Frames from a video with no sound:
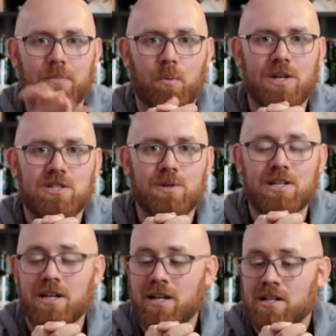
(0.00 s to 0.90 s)
went to
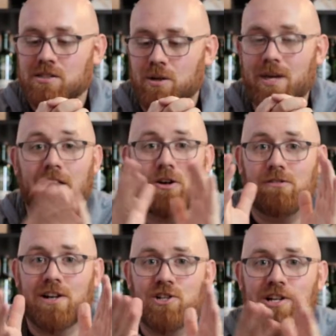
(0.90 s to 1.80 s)
it. So yeah,
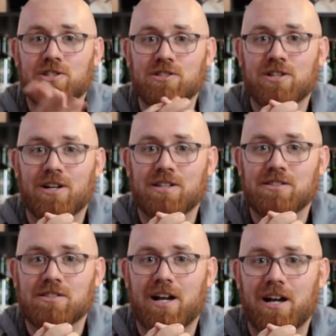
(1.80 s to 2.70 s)
congratulations
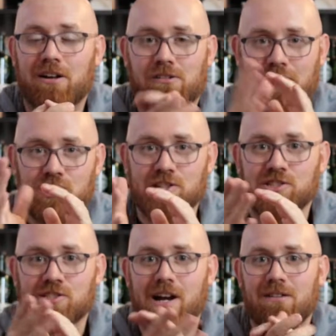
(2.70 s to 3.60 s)
guys.
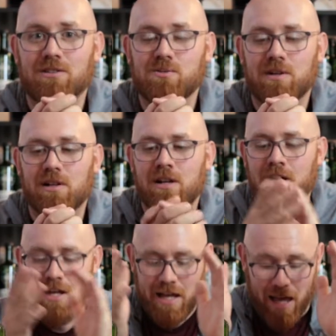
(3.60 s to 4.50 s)
Congratulations Daryl as well.
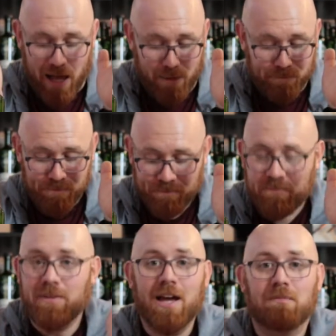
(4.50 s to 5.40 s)

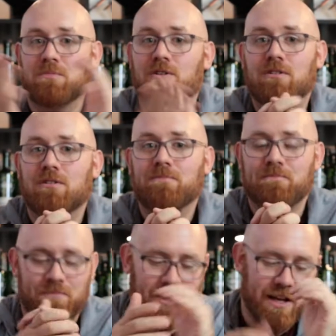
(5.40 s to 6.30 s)
Yeah,
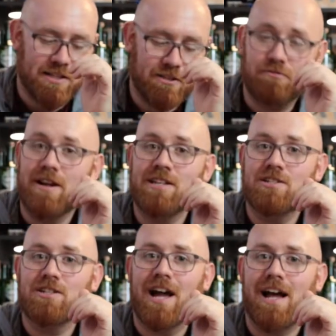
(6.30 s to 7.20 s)
it's great
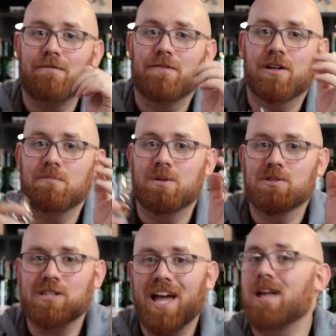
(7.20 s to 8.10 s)
to have the
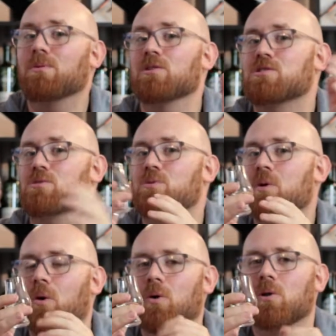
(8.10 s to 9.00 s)
community able to
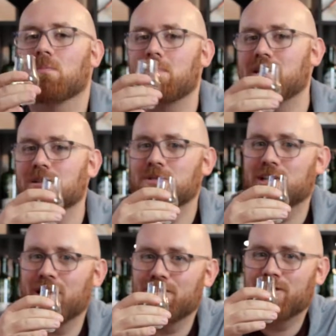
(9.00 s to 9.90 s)
all meet up
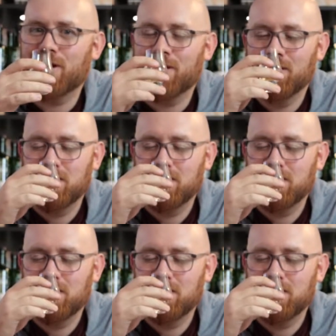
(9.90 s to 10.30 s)
together again.